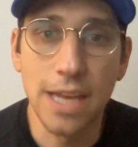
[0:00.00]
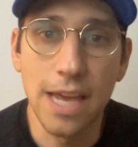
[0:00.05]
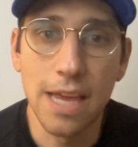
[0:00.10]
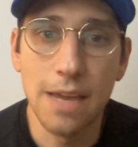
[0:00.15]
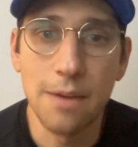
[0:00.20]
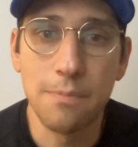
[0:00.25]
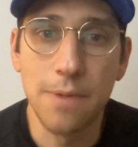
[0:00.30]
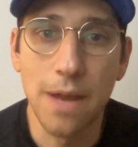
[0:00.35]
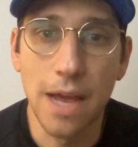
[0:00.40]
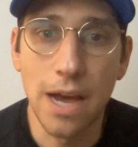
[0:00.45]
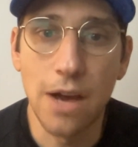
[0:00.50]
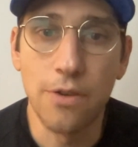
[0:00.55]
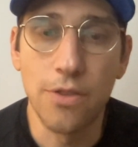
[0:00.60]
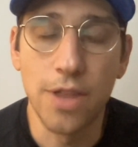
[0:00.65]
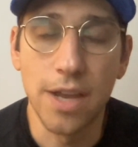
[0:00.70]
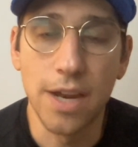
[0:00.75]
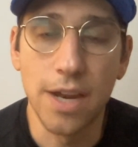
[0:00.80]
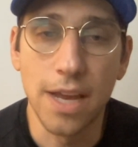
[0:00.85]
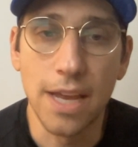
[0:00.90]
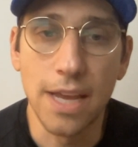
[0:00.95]
game now
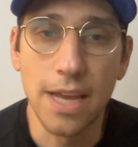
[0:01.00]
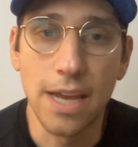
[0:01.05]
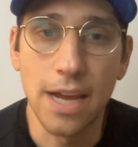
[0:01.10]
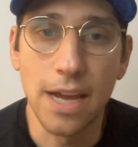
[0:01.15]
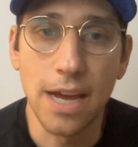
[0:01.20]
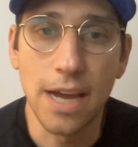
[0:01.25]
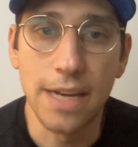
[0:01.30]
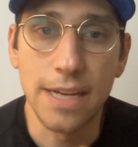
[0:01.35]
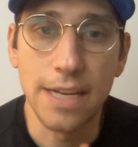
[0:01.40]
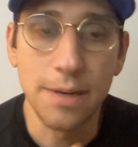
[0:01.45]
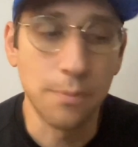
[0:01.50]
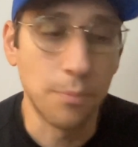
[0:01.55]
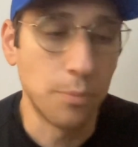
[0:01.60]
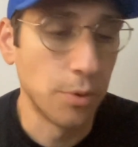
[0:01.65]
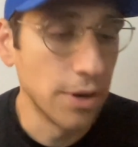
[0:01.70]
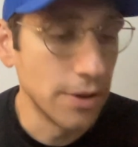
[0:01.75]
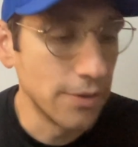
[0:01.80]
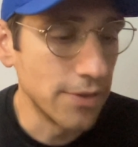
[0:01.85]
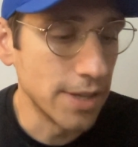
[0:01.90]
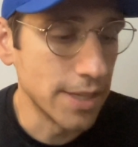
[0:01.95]
that I didn't
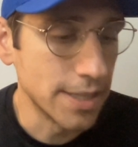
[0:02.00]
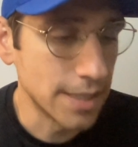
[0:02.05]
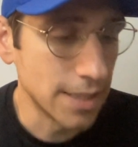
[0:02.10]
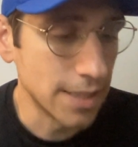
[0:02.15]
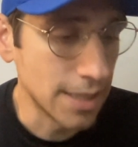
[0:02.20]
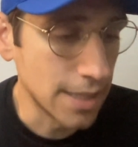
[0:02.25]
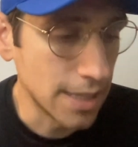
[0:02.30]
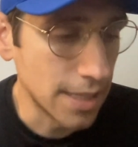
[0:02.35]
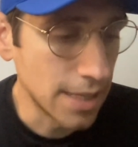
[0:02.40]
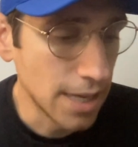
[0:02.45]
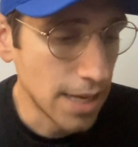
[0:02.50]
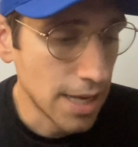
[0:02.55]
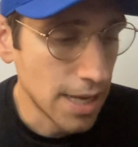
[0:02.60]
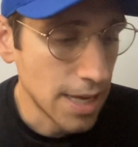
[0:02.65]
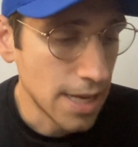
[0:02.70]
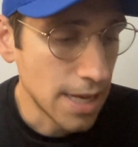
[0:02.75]
previously